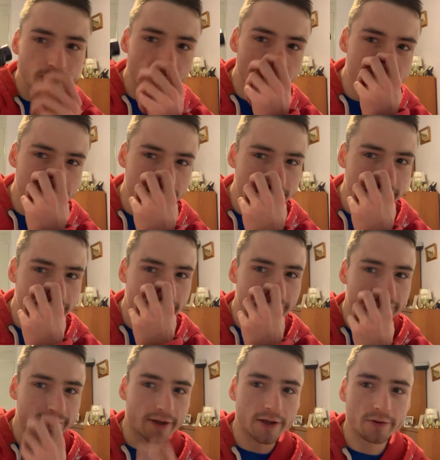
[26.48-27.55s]
you can see from
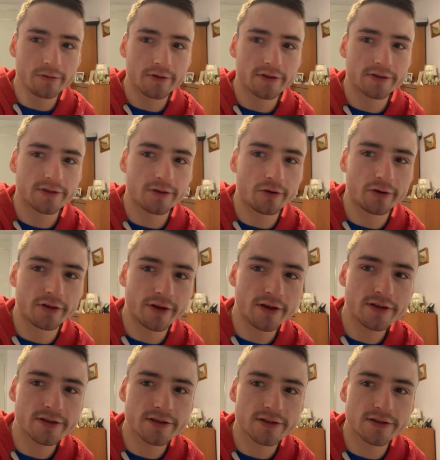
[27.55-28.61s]
the title, it's
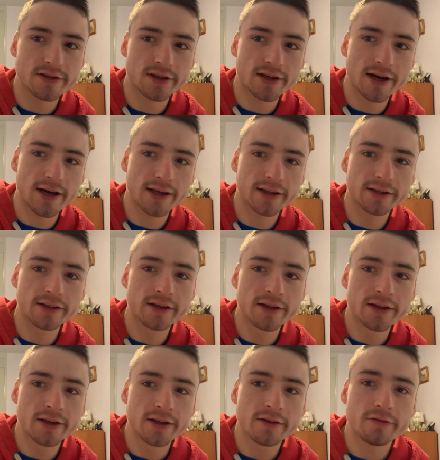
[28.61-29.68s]
the Kylin
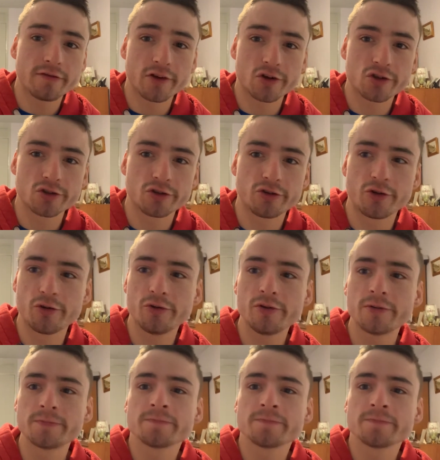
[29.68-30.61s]
version 2.